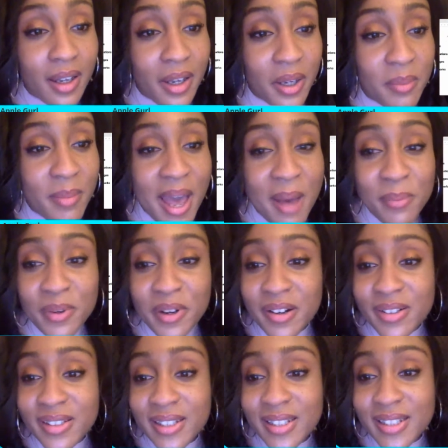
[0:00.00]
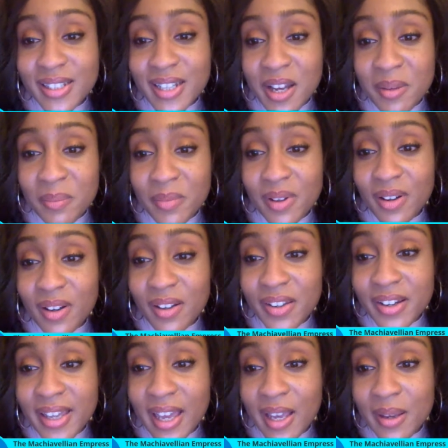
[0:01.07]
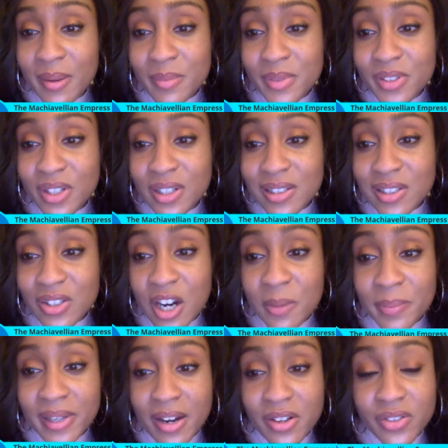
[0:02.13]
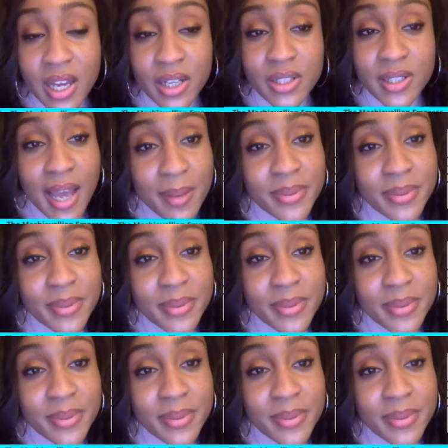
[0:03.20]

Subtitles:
Apple Girl says, yep, all their games just sharpen our strategy.